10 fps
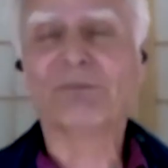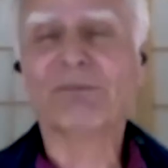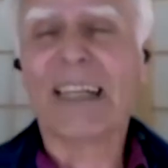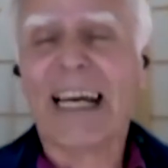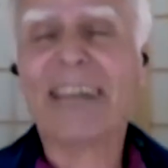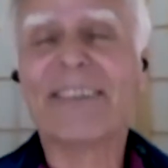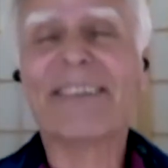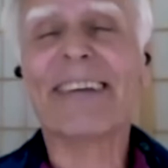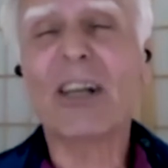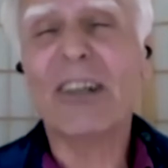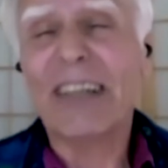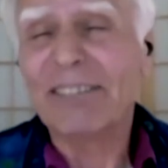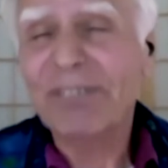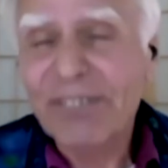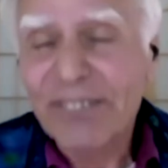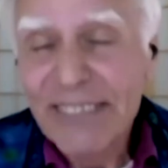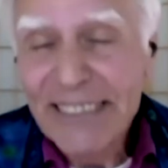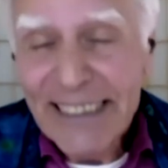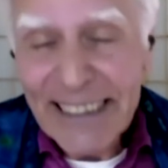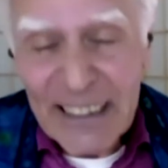And so
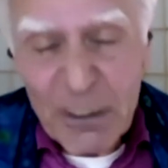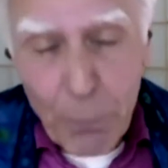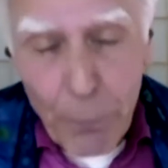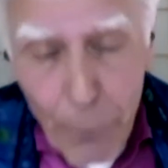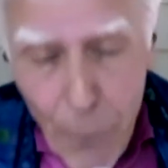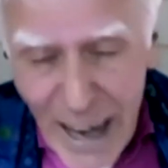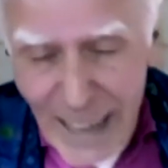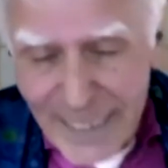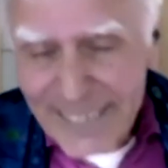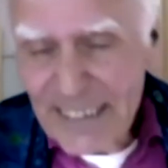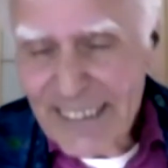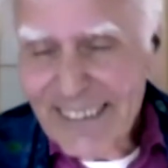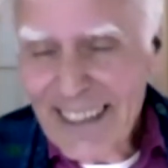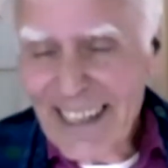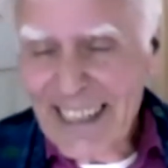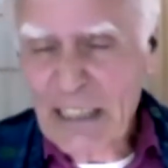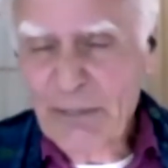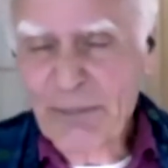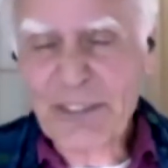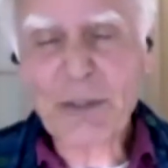at the modern time,
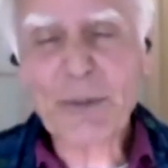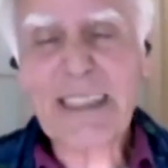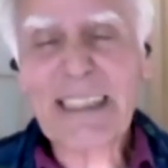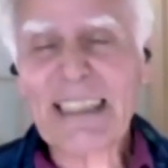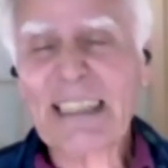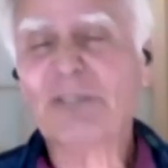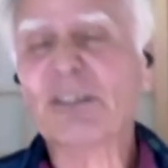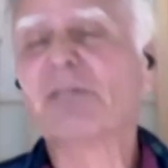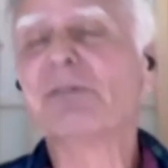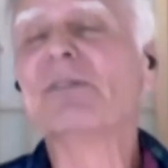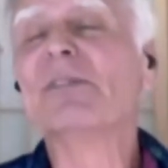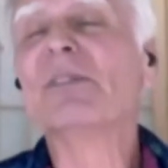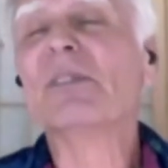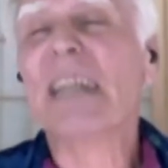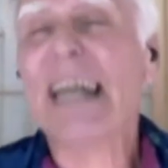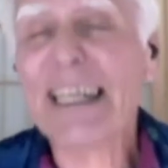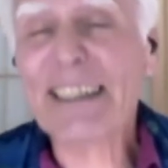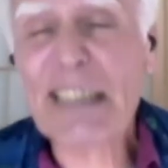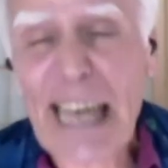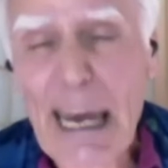you have
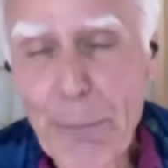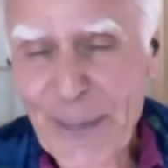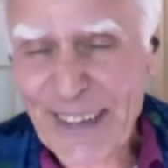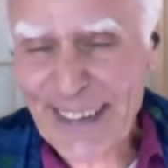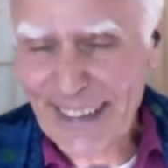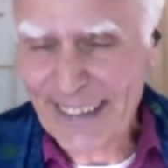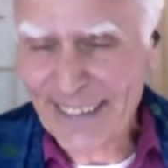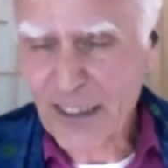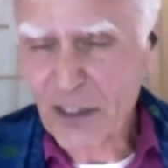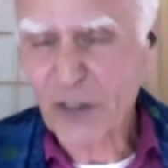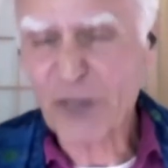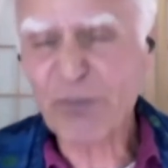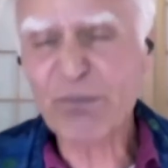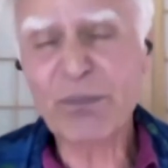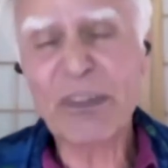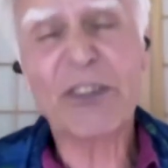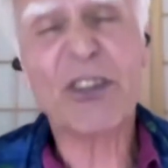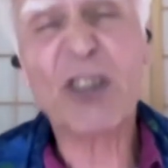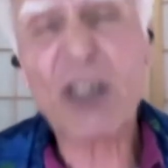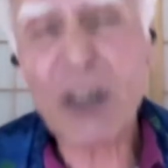adapted the
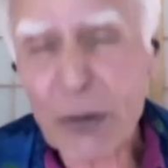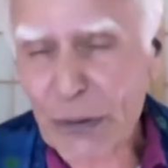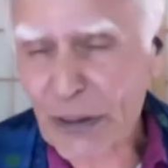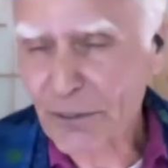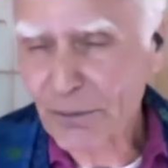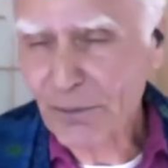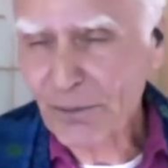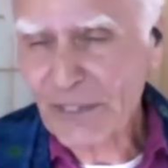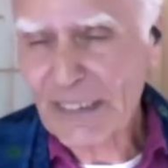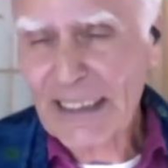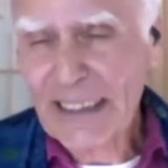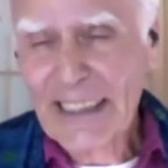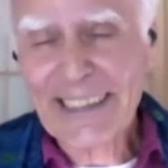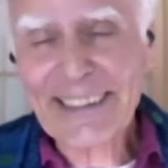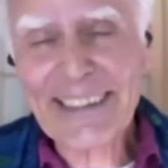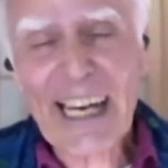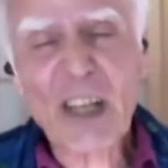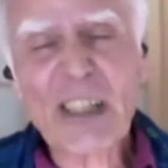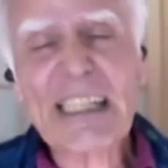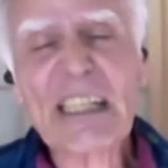tool. And now
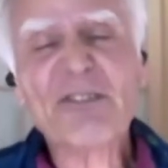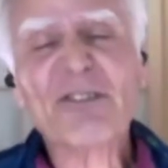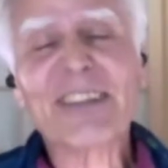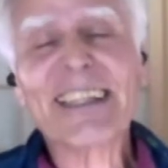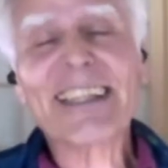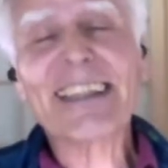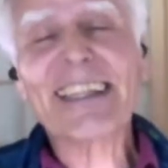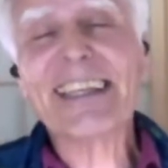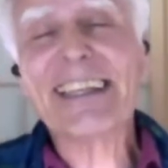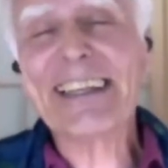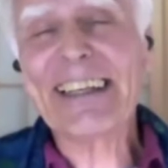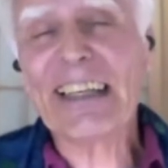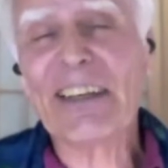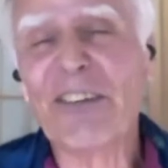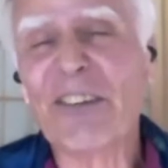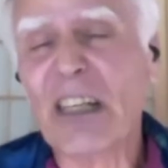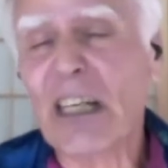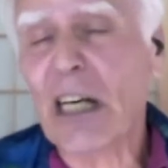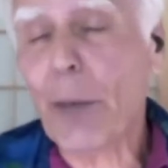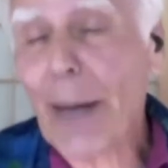everything is
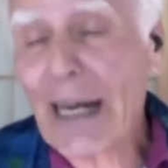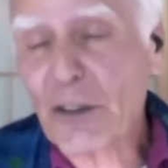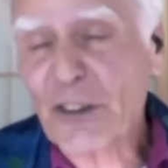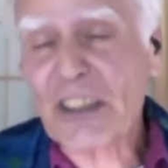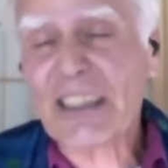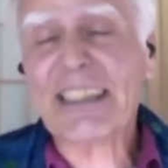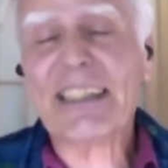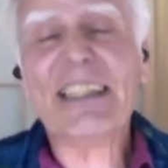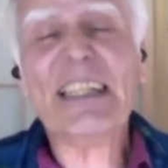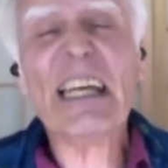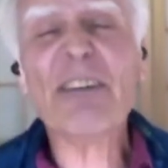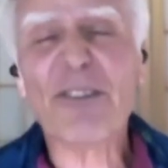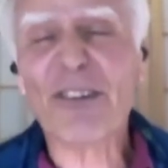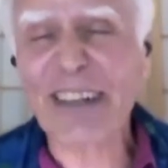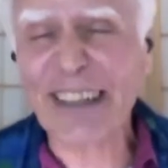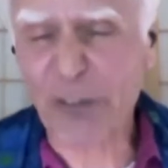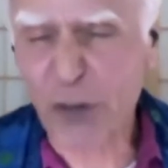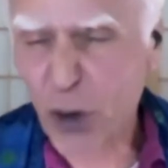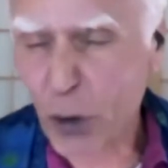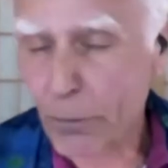about leverage.